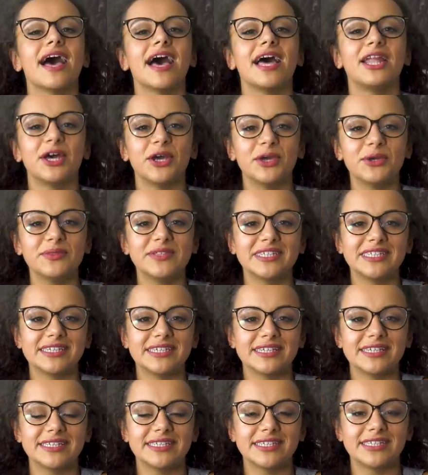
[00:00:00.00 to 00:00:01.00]
Hello, this
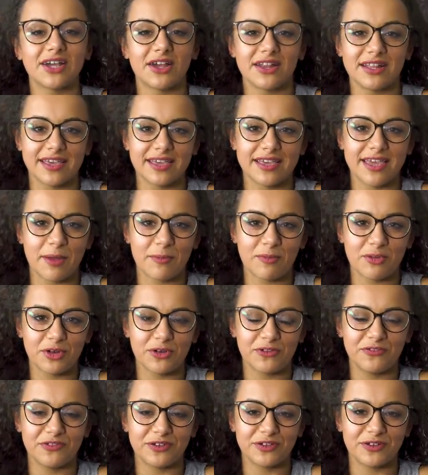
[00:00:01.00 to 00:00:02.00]
is Dalia
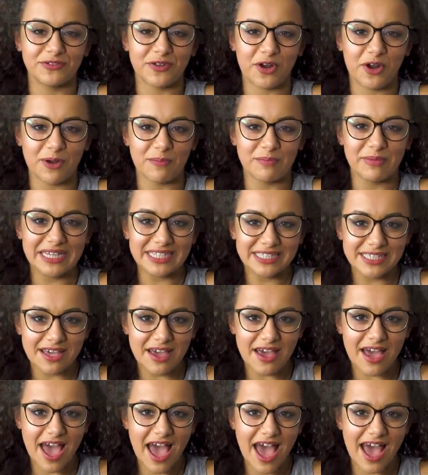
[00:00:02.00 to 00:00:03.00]
Gebrial for Novara
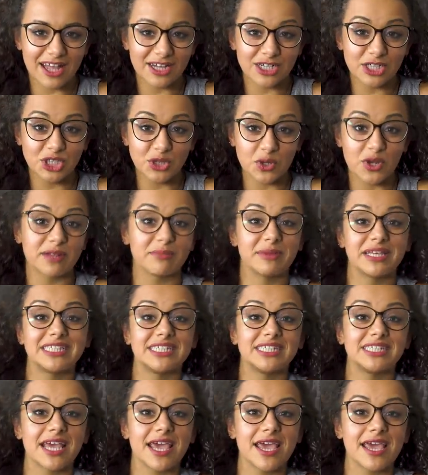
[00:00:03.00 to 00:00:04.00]
Media, and joining me
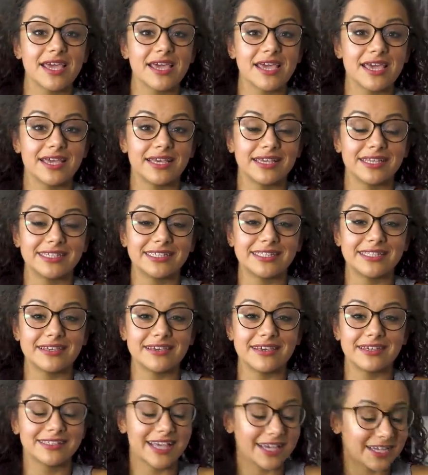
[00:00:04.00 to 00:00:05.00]
today is the
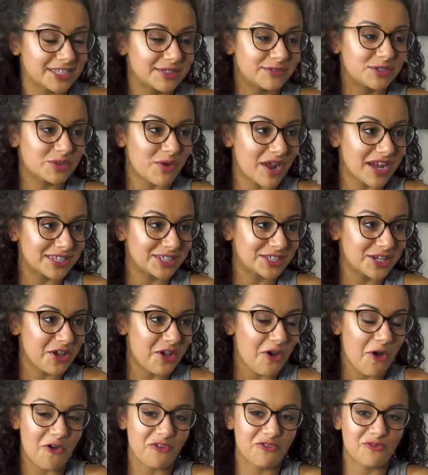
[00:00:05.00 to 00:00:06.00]
Executive
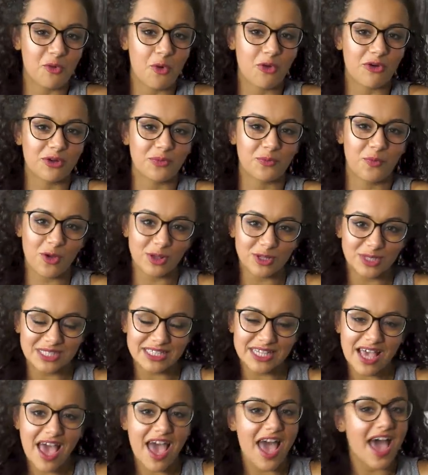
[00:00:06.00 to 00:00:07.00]
Director of War on
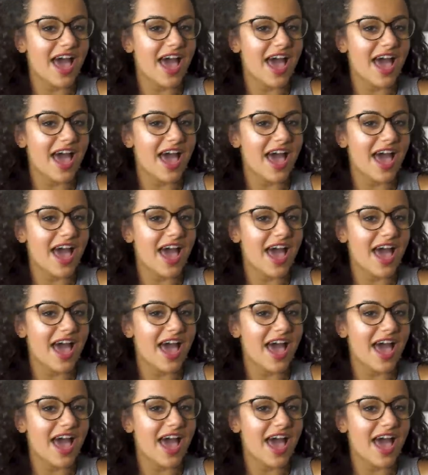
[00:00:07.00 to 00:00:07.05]
Want,